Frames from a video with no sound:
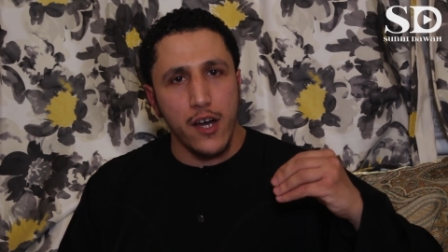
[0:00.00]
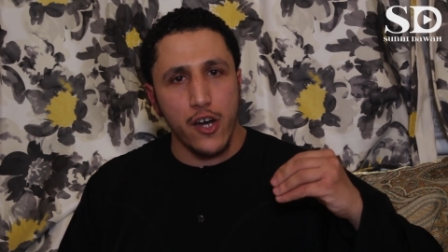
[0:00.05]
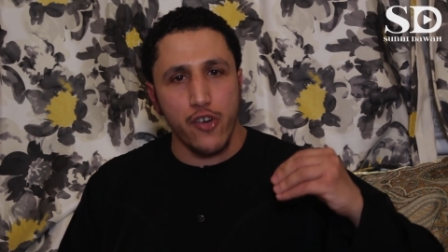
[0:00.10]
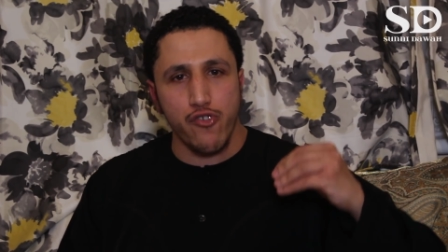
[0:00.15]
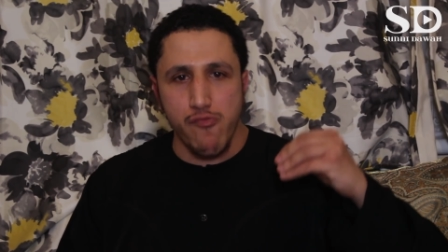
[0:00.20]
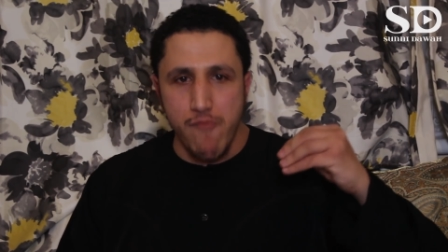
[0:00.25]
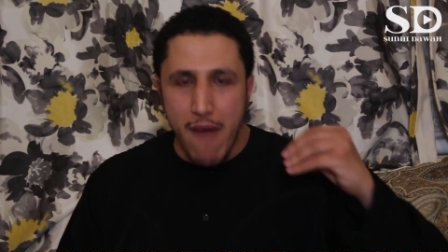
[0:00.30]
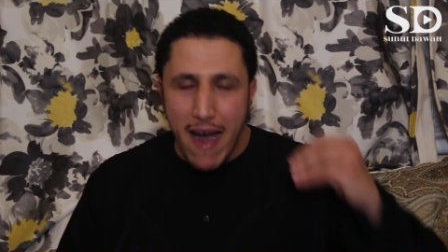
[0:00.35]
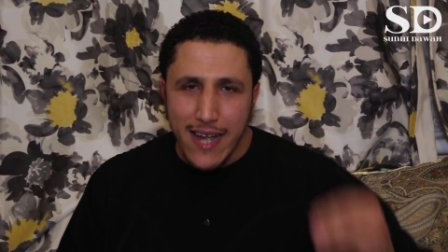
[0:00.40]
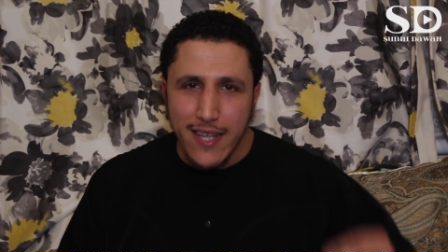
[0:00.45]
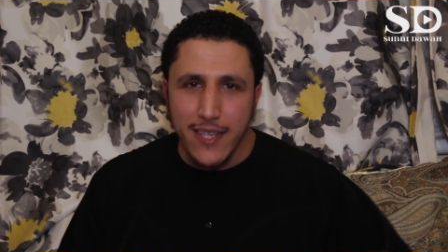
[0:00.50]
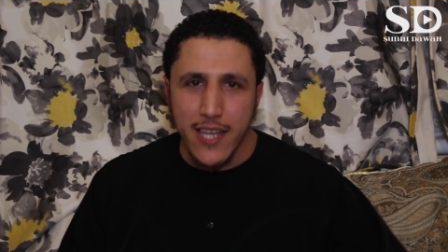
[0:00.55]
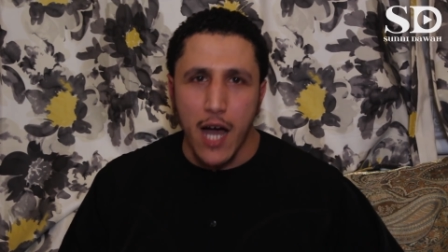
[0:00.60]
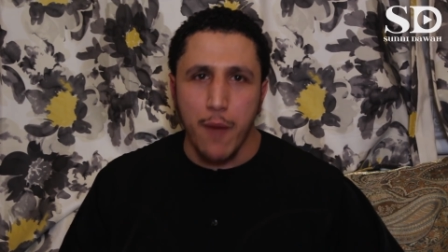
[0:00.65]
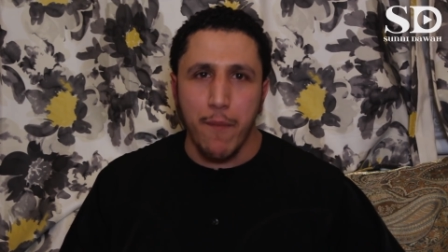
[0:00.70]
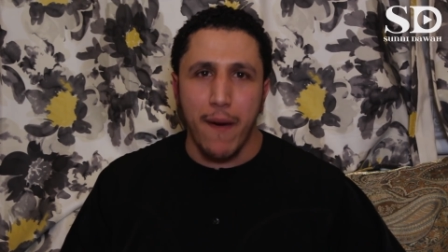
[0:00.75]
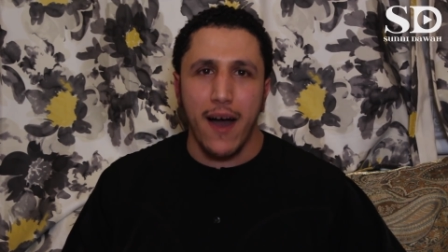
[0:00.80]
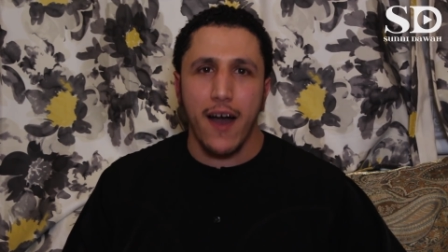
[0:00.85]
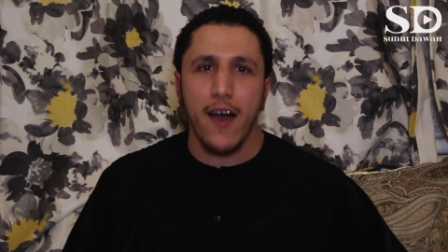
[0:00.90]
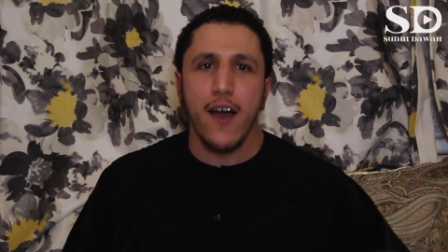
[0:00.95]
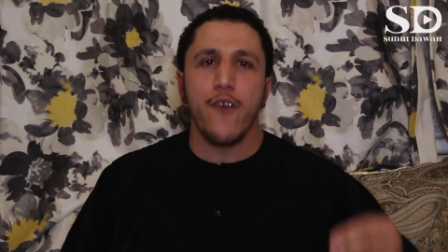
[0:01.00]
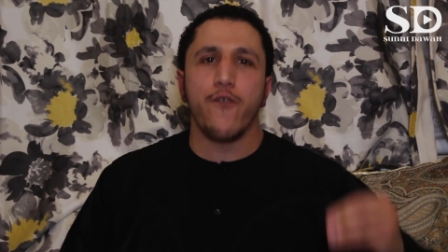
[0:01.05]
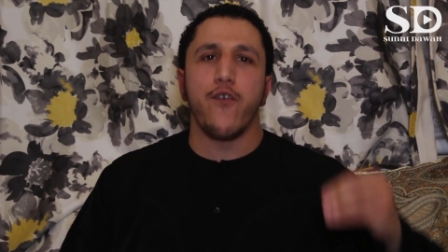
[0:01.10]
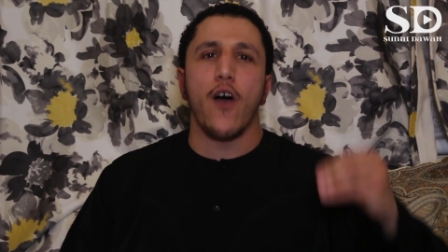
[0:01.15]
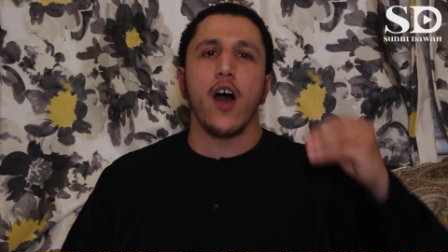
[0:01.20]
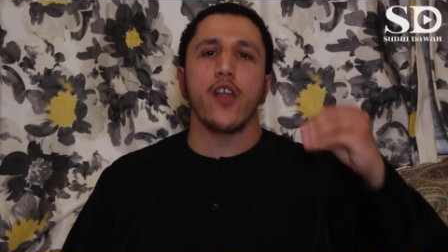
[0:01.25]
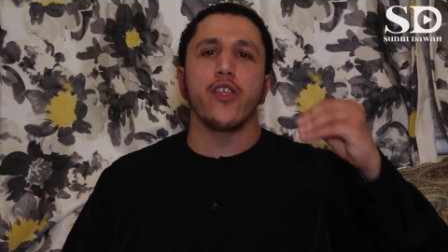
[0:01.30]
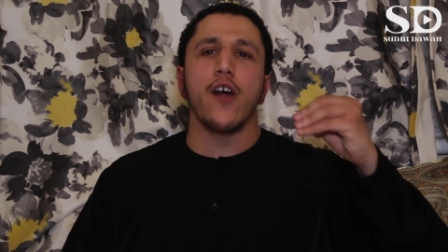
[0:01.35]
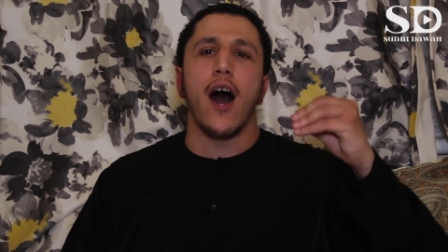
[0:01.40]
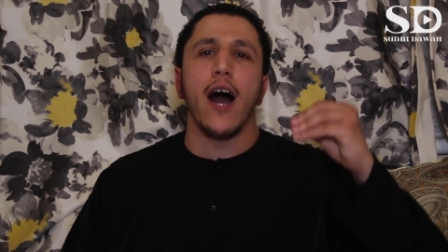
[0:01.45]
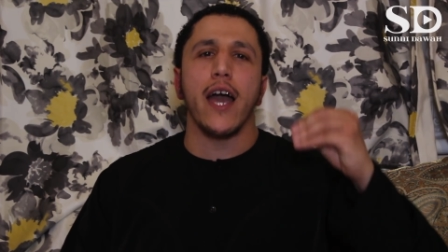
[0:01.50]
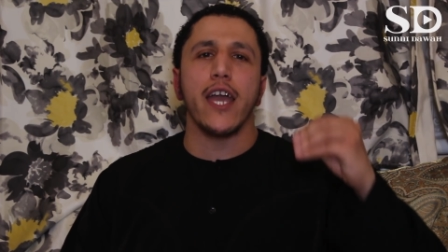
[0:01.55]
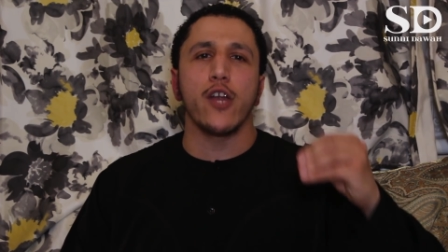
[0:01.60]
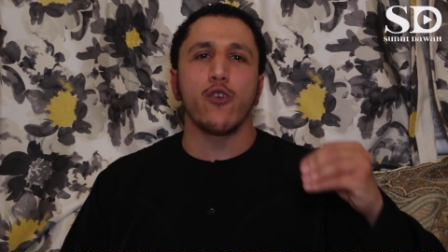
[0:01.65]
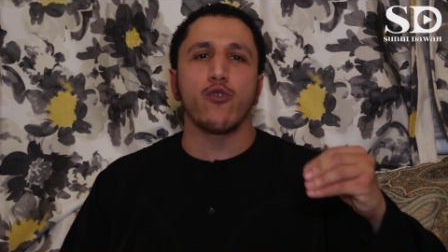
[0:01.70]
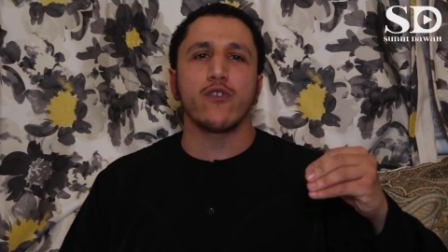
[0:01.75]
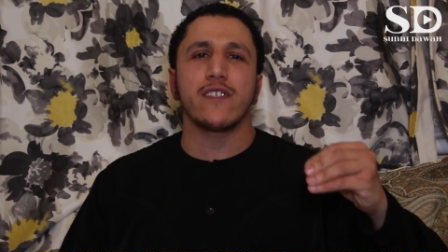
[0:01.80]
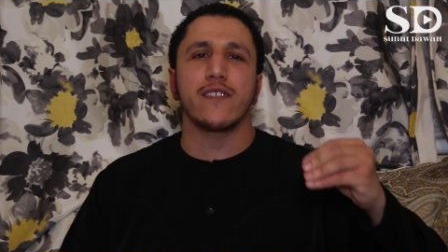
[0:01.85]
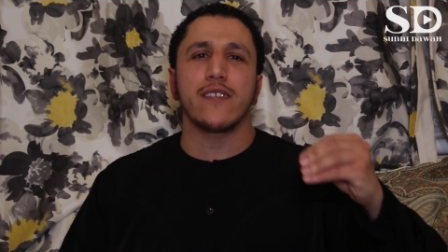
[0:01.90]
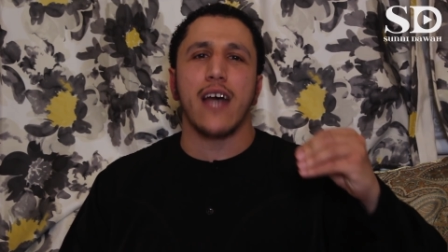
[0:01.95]
a reminder about
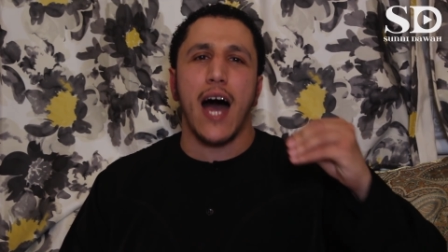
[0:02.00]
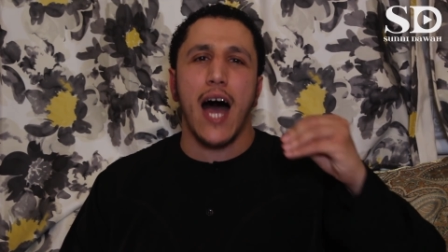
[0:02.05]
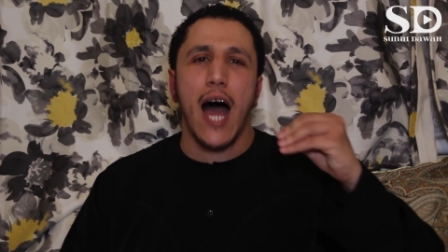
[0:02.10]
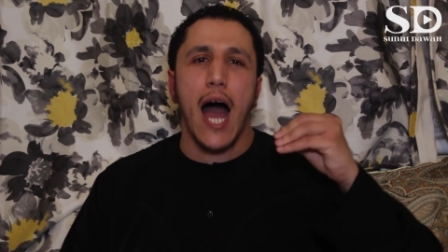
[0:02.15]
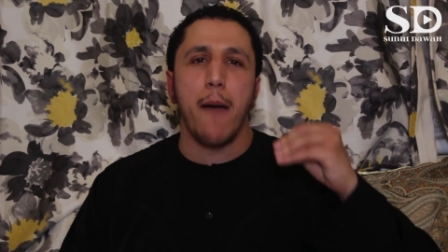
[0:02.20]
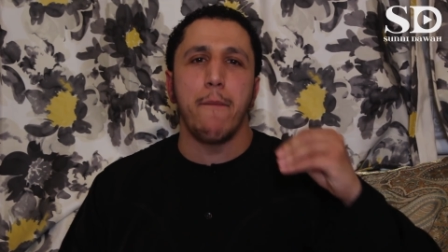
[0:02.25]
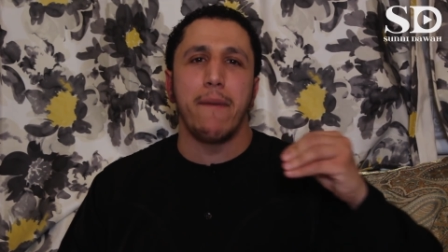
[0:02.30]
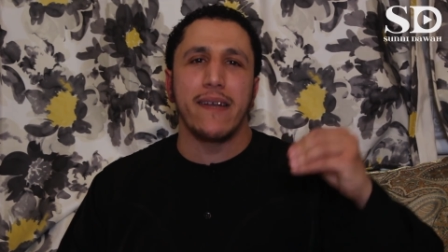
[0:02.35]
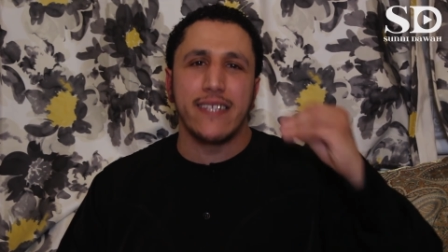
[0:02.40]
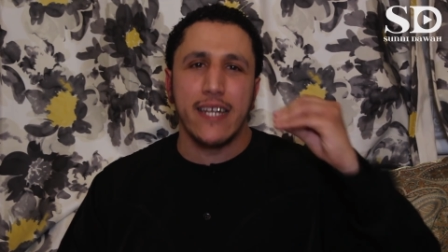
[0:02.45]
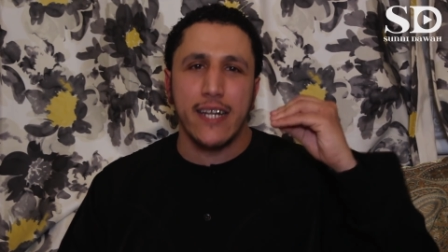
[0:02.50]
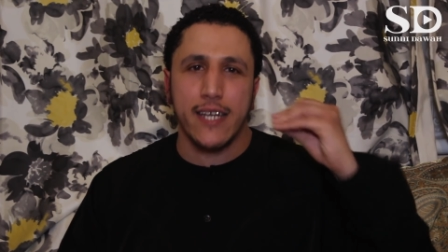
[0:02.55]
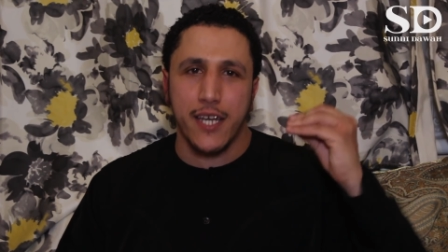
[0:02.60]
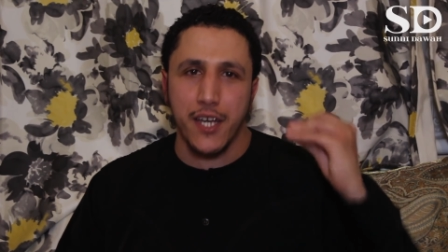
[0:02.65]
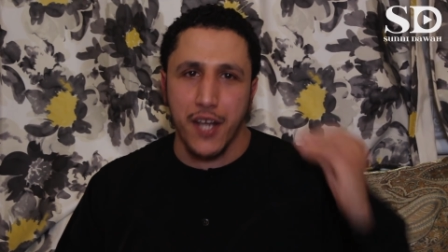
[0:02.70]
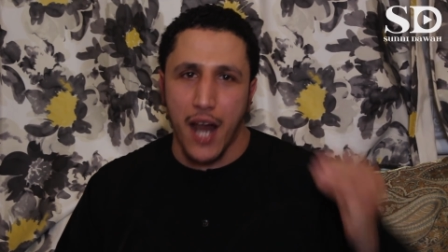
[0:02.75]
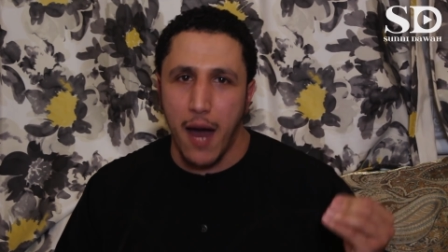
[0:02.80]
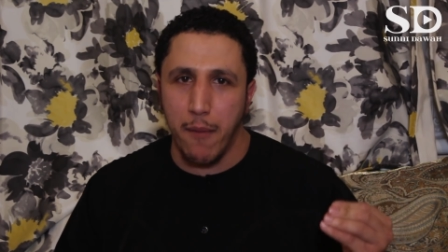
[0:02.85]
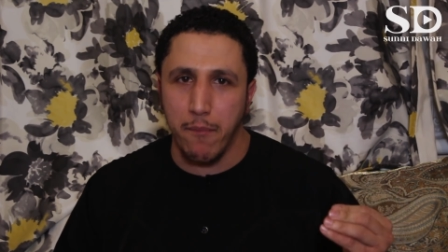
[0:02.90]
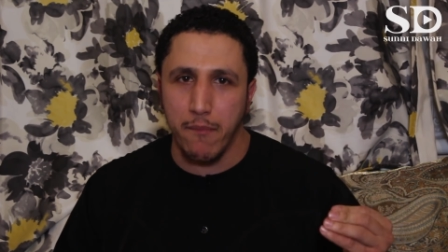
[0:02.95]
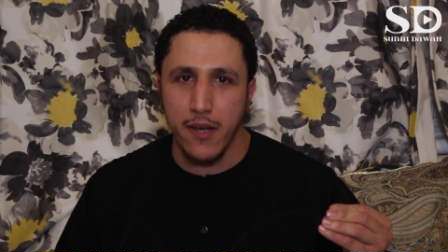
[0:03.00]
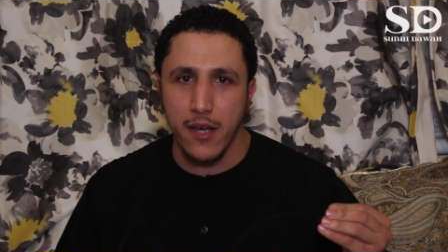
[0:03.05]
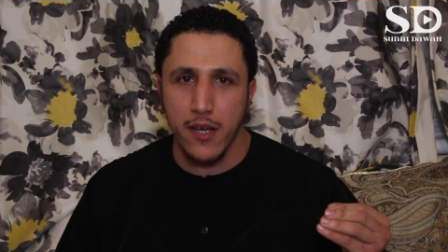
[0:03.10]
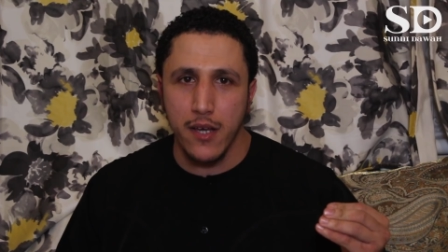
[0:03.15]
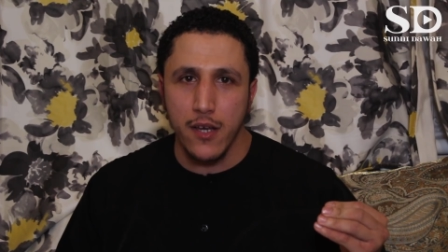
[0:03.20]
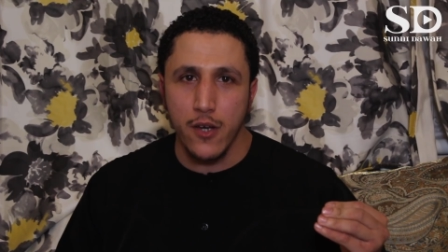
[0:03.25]
Fada'il al-Sahabat al-Kiram.